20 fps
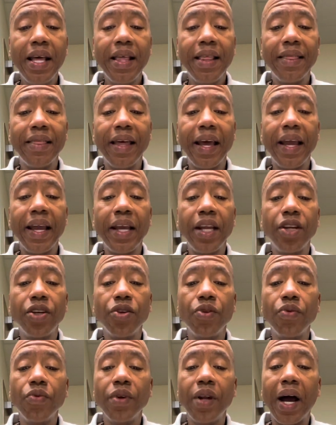they
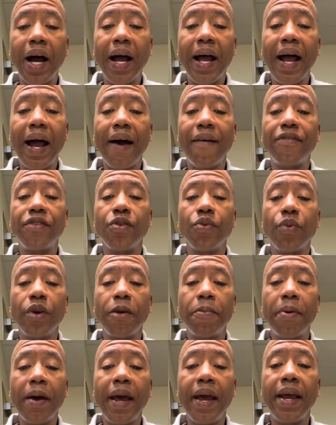do not have to
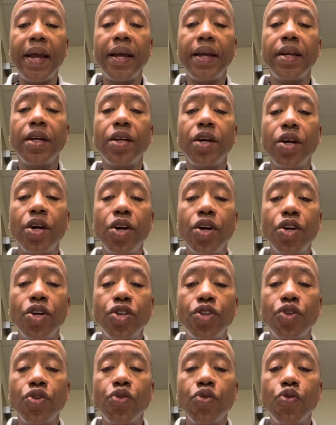repay
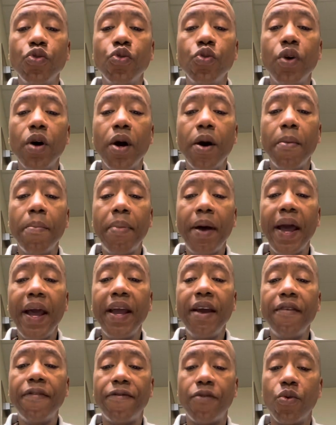to
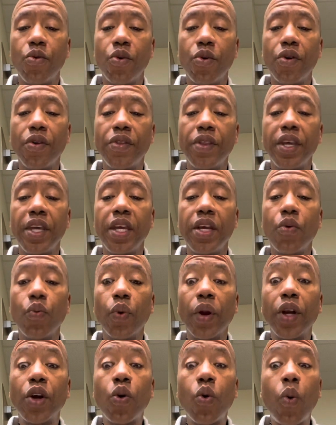pay for the
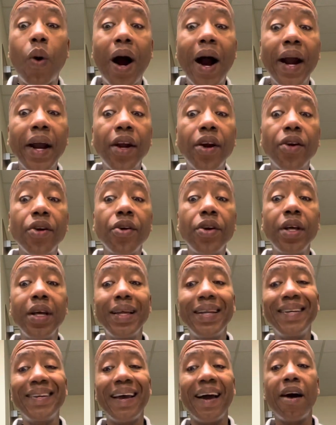required
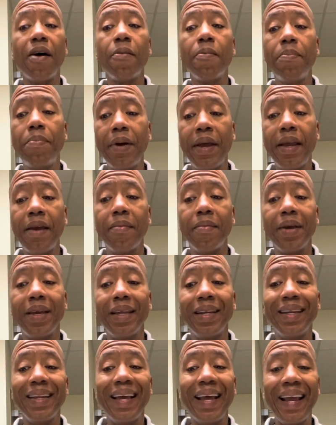down
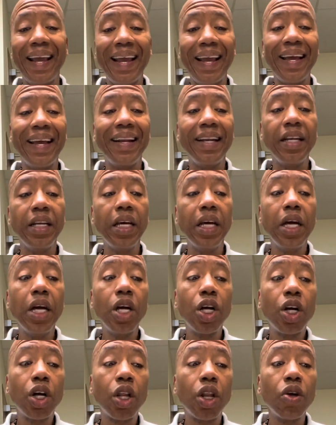payment and
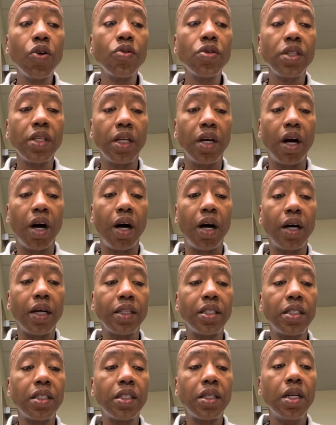closing
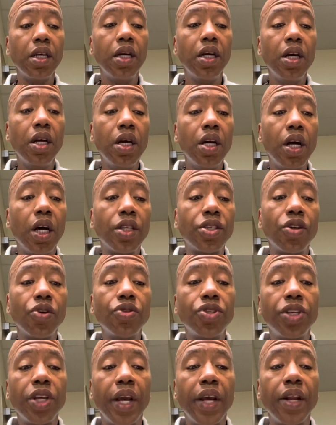costs
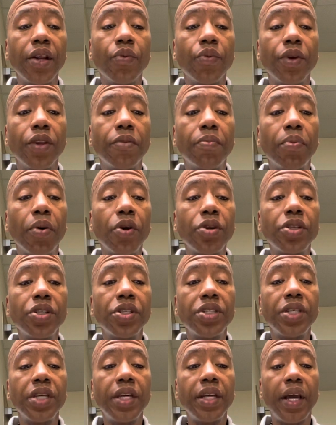associated with
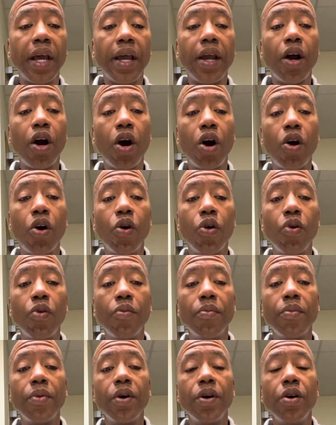purchasing a
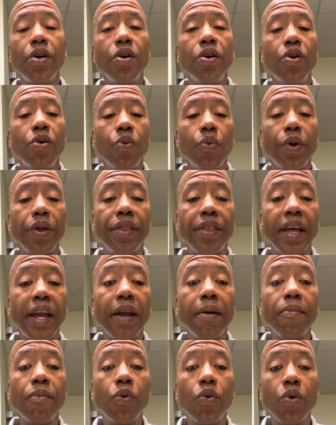home with
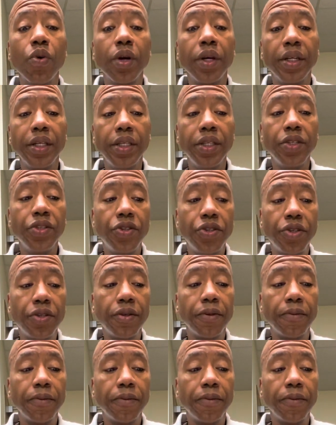a mortgage.